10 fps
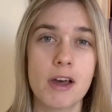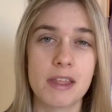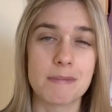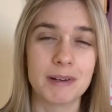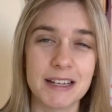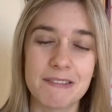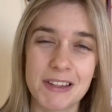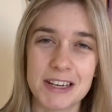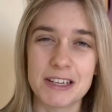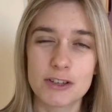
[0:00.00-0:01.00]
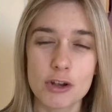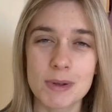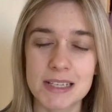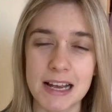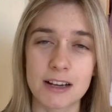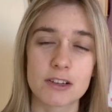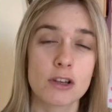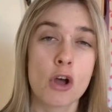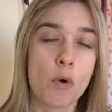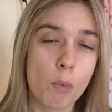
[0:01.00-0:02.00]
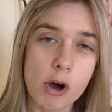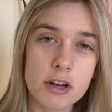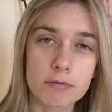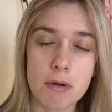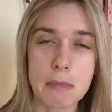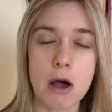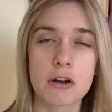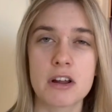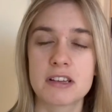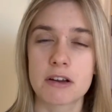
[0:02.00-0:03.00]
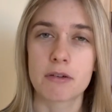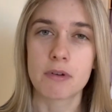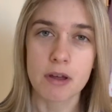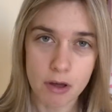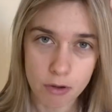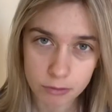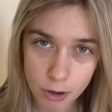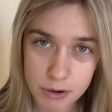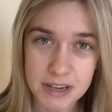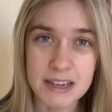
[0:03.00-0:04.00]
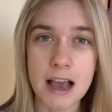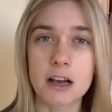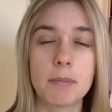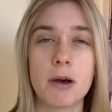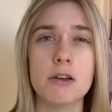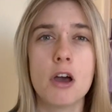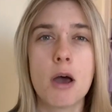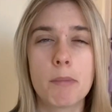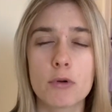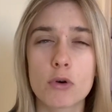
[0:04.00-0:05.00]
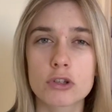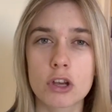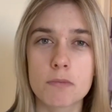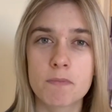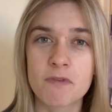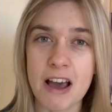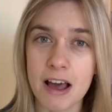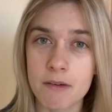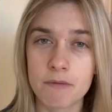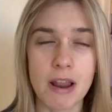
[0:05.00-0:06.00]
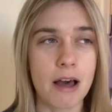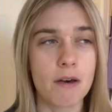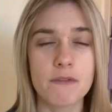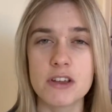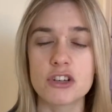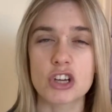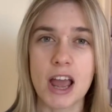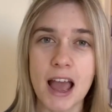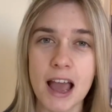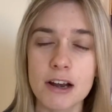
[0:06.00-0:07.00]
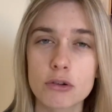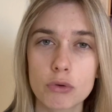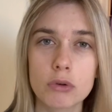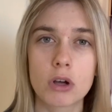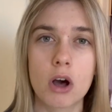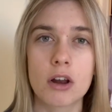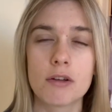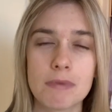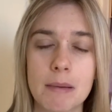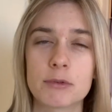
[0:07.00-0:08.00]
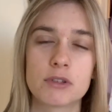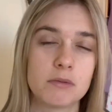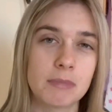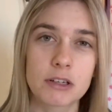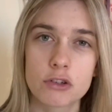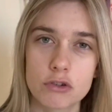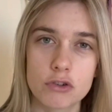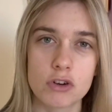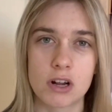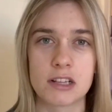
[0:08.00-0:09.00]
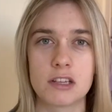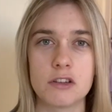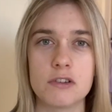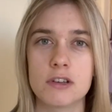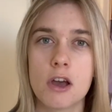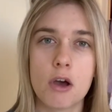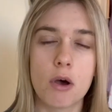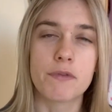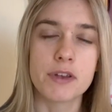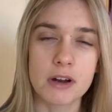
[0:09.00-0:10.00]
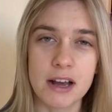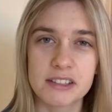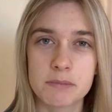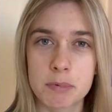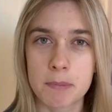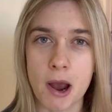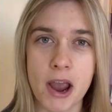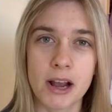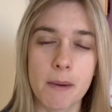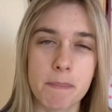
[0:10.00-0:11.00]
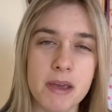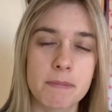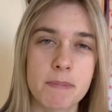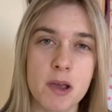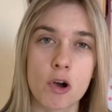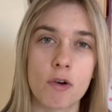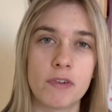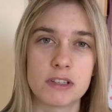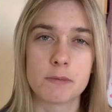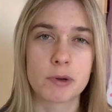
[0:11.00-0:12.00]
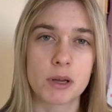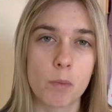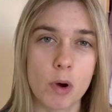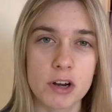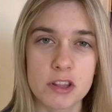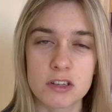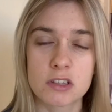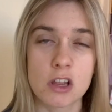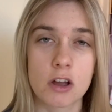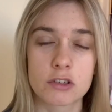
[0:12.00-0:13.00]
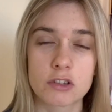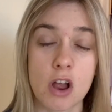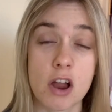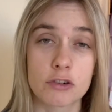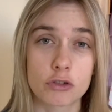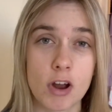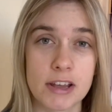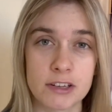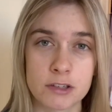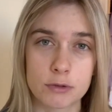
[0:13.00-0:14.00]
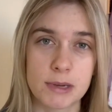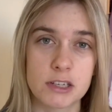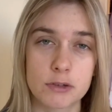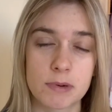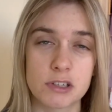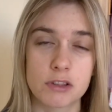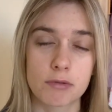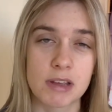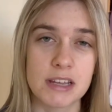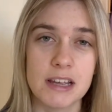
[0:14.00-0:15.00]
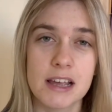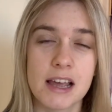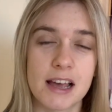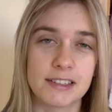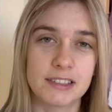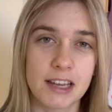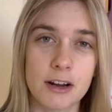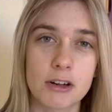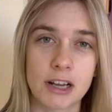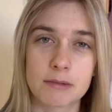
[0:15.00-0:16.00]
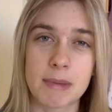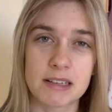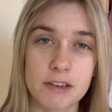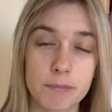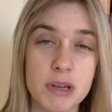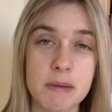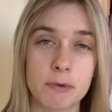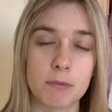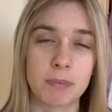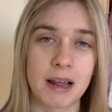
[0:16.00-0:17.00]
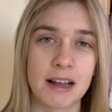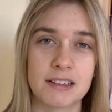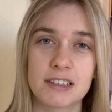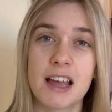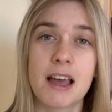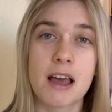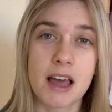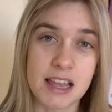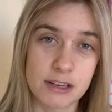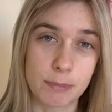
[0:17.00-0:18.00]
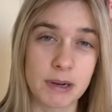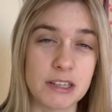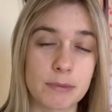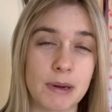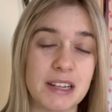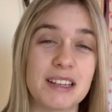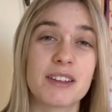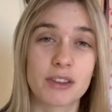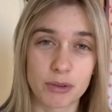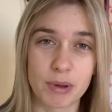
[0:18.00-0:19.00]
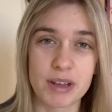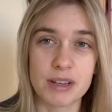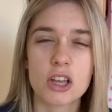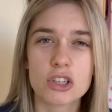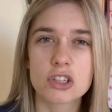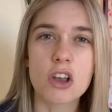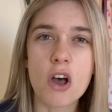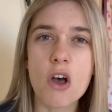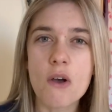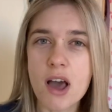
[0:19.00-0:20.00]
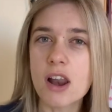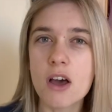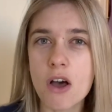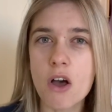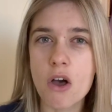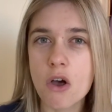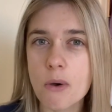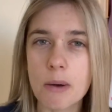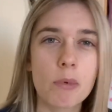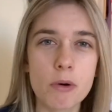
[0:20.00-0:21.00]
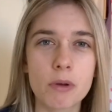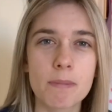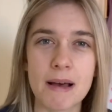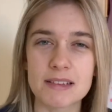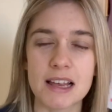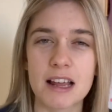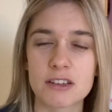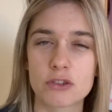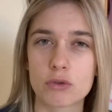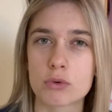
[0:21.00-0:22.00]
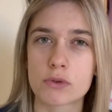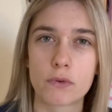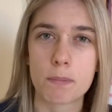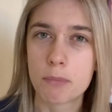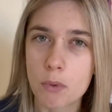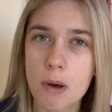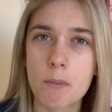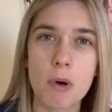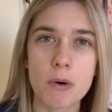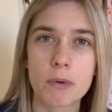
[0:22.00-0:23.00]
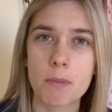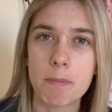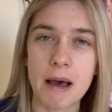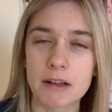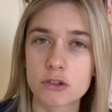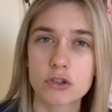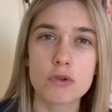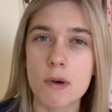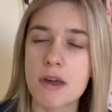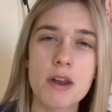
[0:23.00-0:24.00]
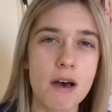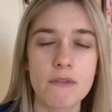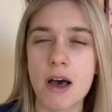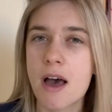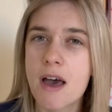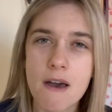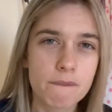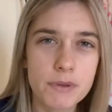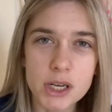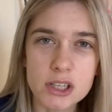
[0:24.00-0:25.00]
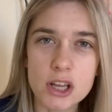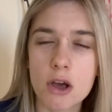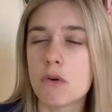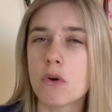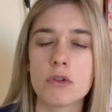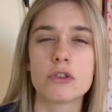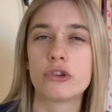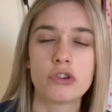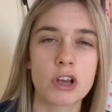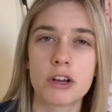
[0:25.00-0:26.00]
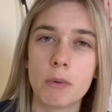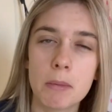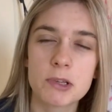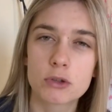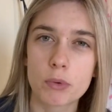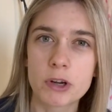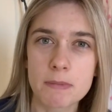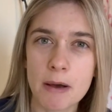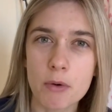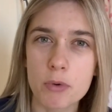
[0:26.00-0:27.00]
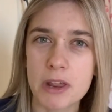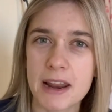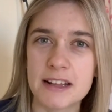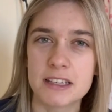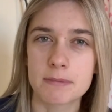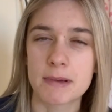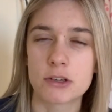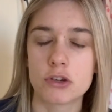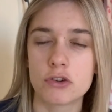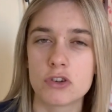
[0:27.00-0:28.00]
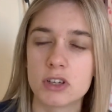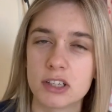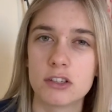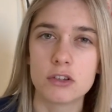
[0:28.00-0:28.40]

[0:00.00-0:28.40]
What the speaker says: They believe they need two attackers. What has Romano said on Cody Gakpo, but also Vlahovic and Gonçalo Ramos to Manchester United news of United preparing a big offer to bring in one of the star strikers in 2023 as Ten Hag has massive rebuild plans in 2020. So hello and welcome back to Alice Talks Football, and welcome back to another video on the channel where we're talking about all the latest Manchester United